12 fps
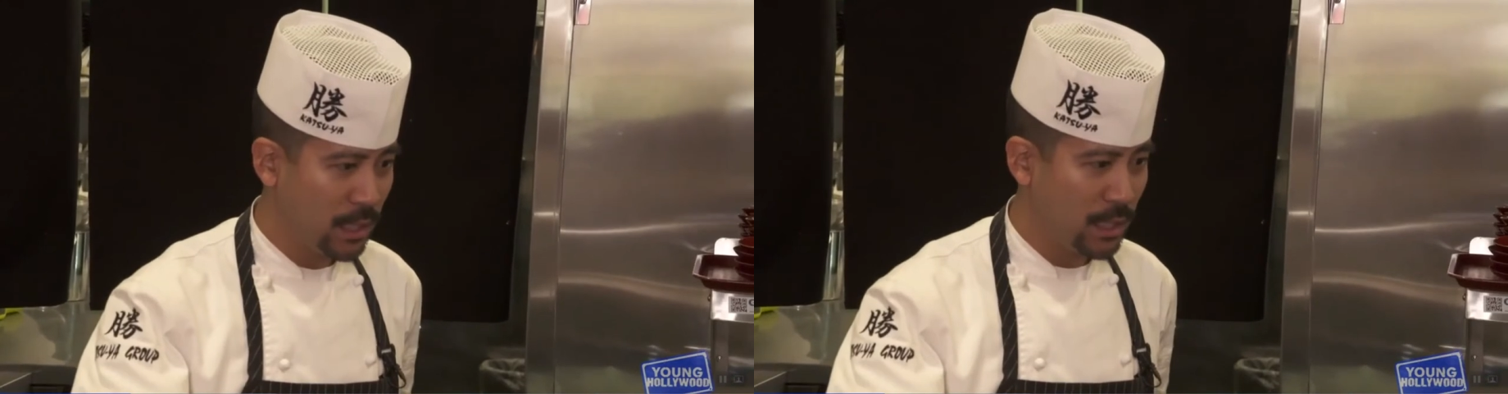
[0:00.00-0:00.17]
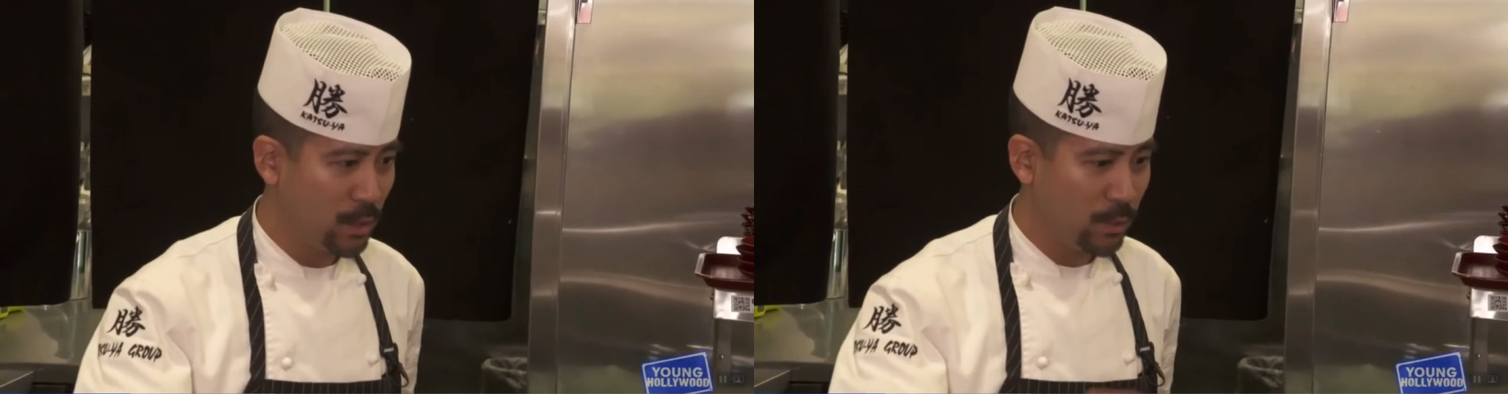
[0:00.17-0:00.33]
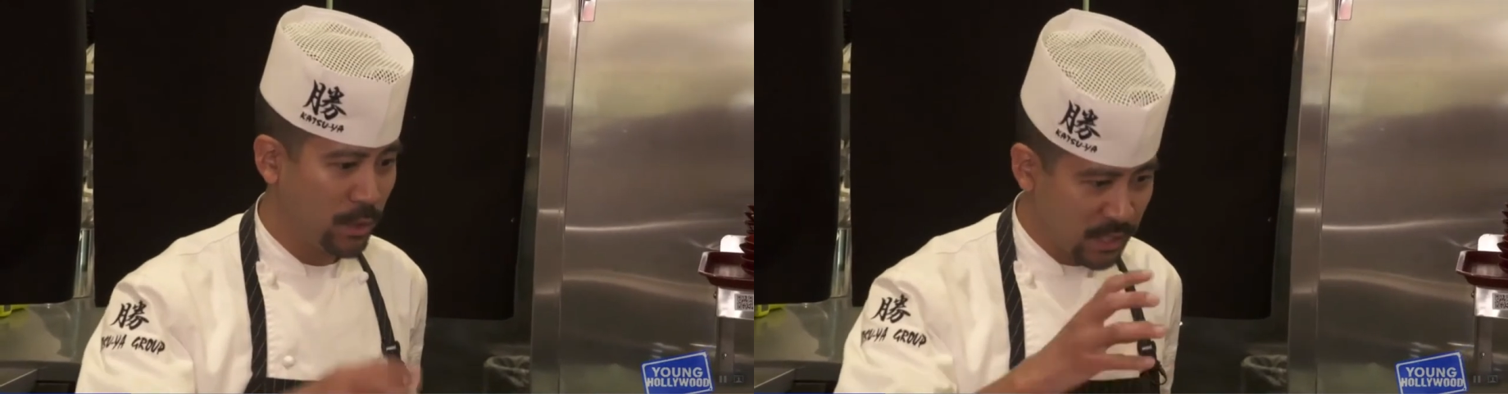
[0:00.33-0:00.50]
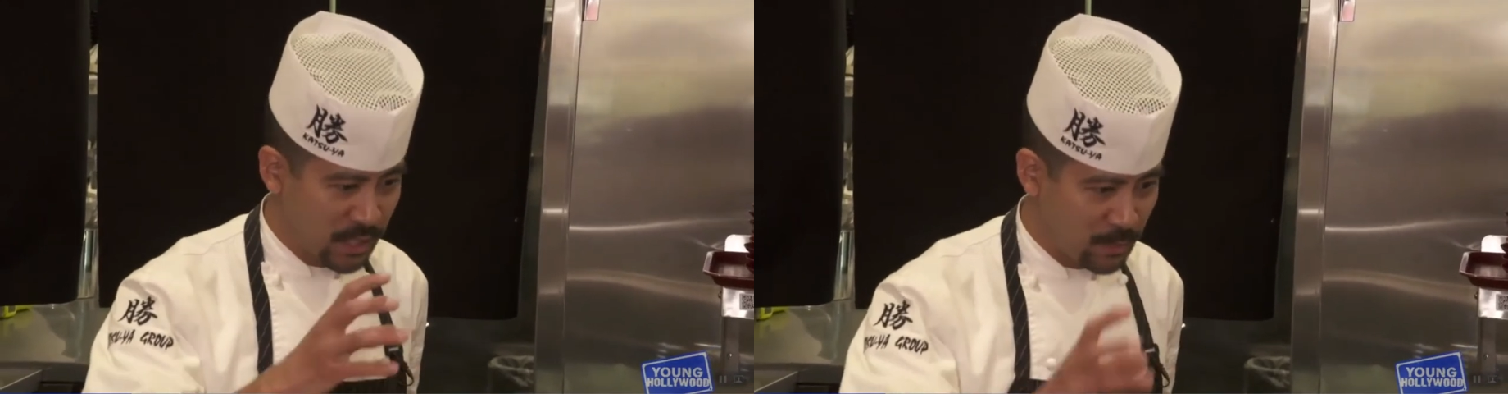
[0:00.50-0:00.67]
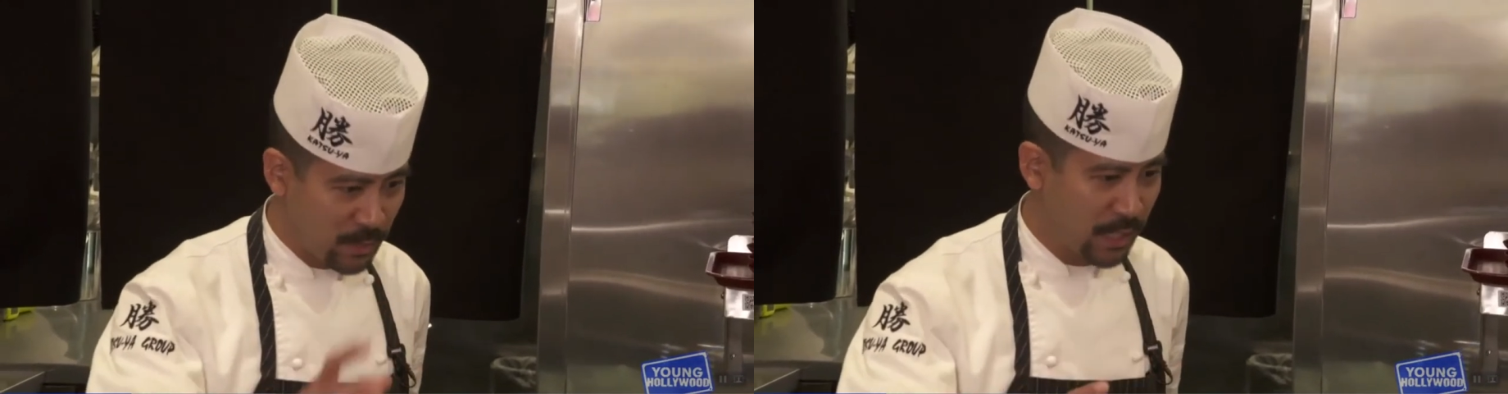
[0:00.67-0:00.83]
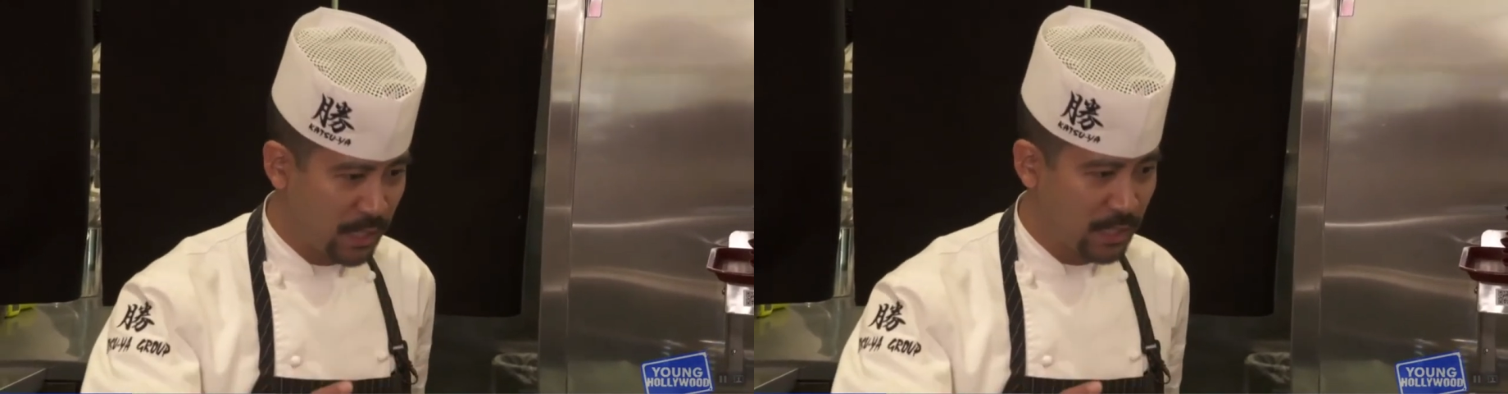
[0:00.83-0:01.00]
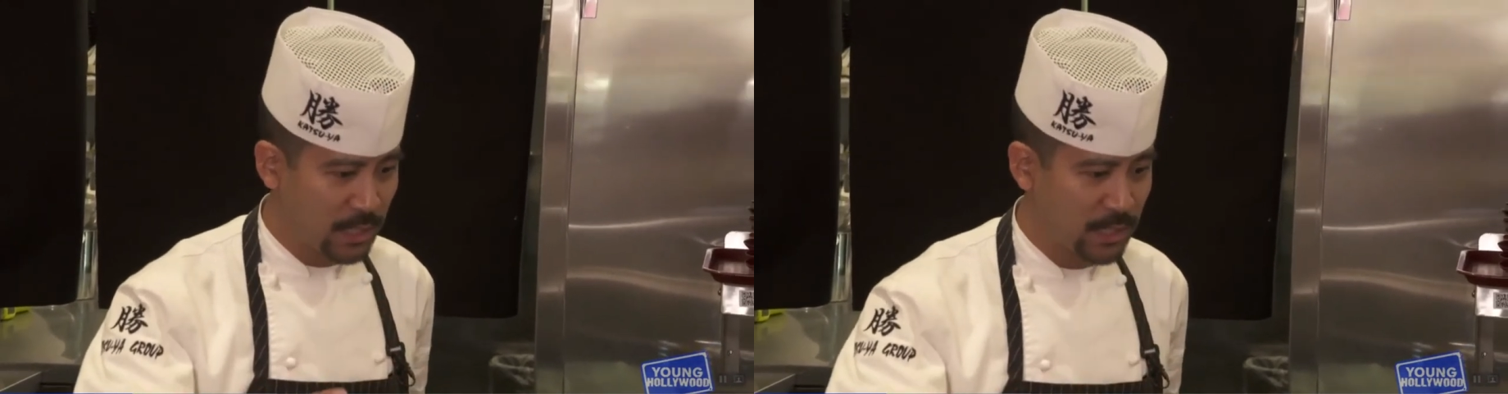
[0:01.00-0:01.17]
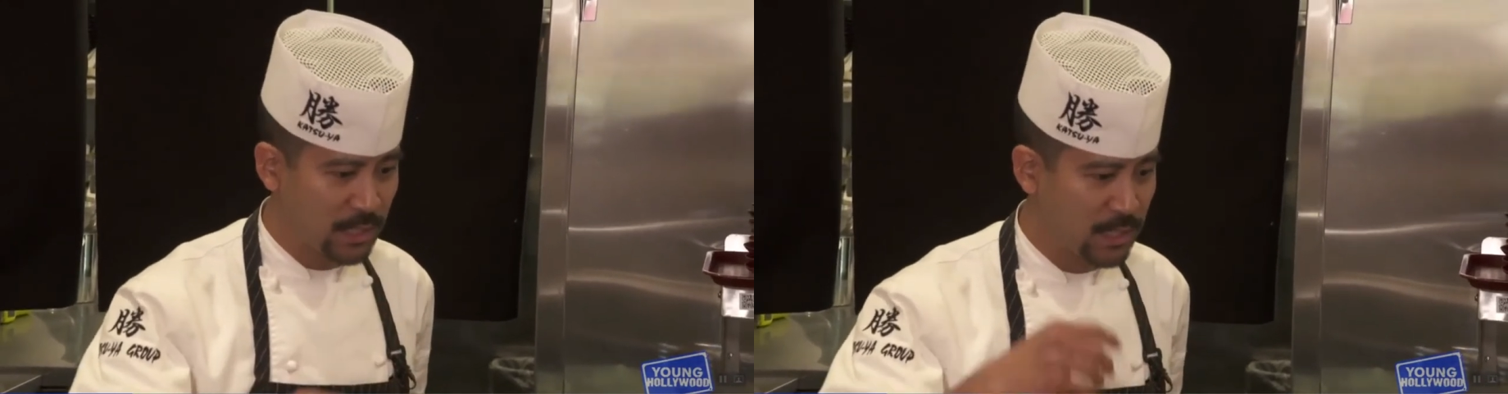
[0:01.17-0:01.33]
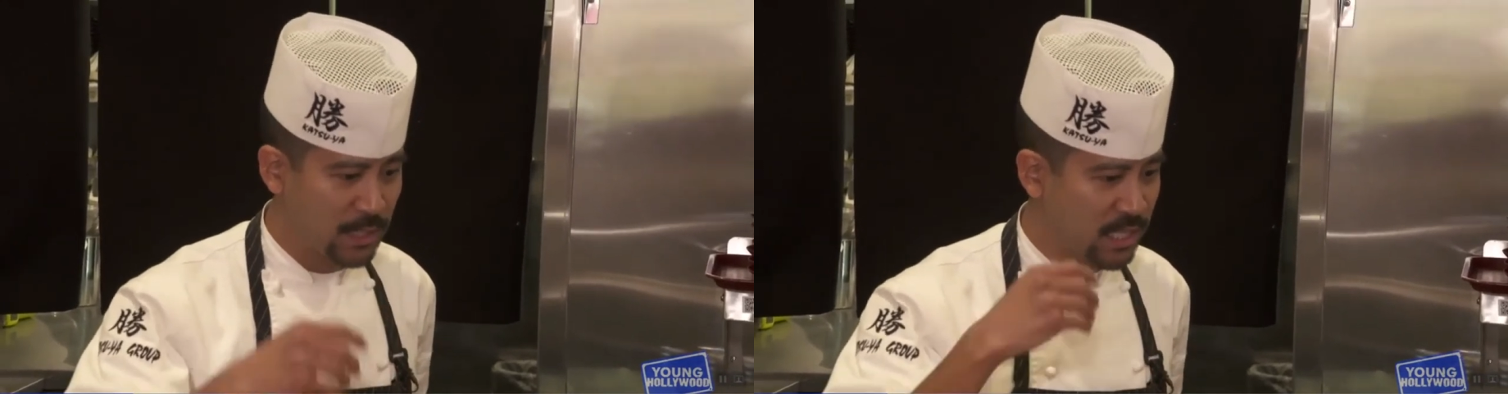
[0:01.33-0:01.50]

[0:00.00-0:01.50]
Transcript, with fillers: uh, with crispy onions, oh, yeah.